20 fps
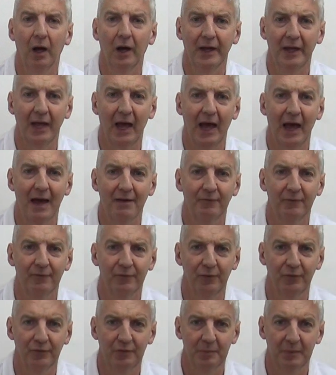Hi, I have in
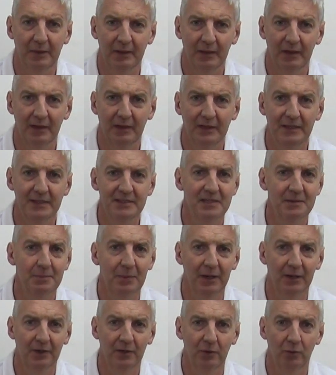front of me an Easy
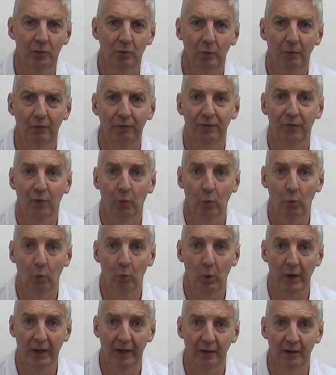Buy Dahua
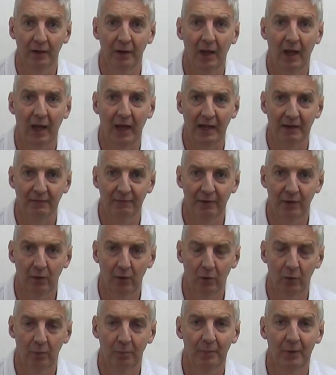4-way
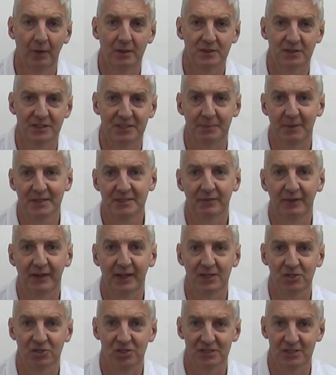NVR. So the
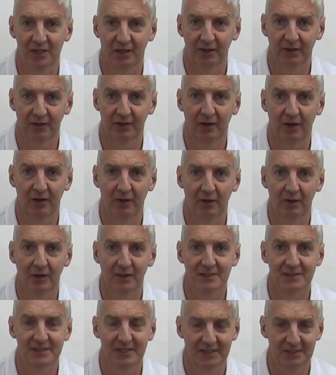specifications on it are,
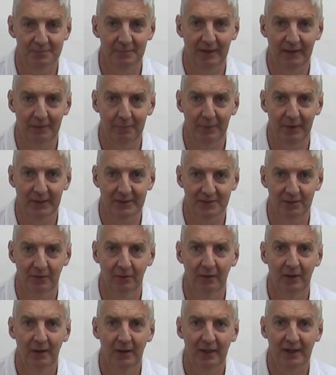it's 6 megapixel,
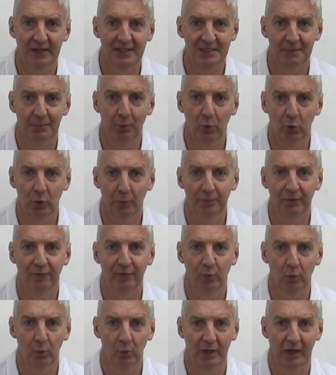you can support up to
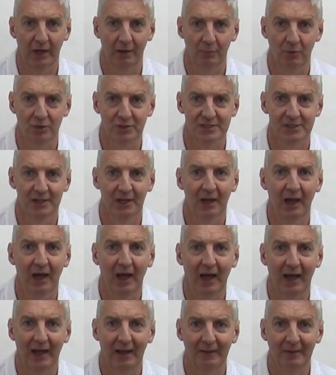4 cameras,
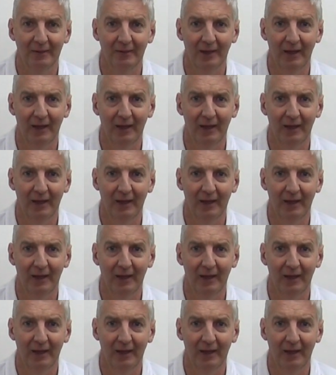and